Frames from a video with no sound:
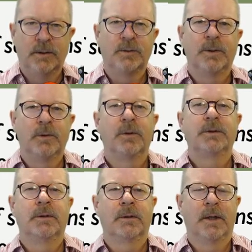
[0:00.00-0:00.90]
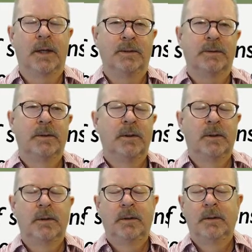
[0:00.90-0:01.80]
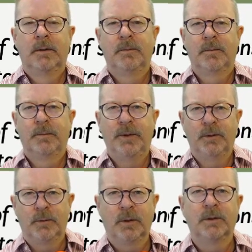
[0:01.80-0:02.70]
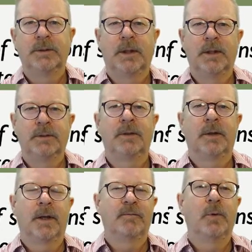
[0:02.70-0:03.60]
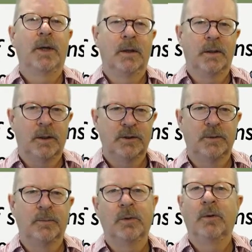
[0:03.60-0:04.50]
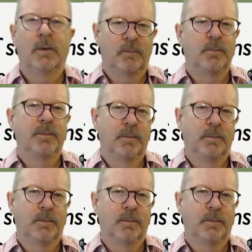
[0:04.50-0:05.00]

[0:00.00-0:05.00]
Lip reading: The ultimate goal is to, as Peter Drucker said, is to have created a customer or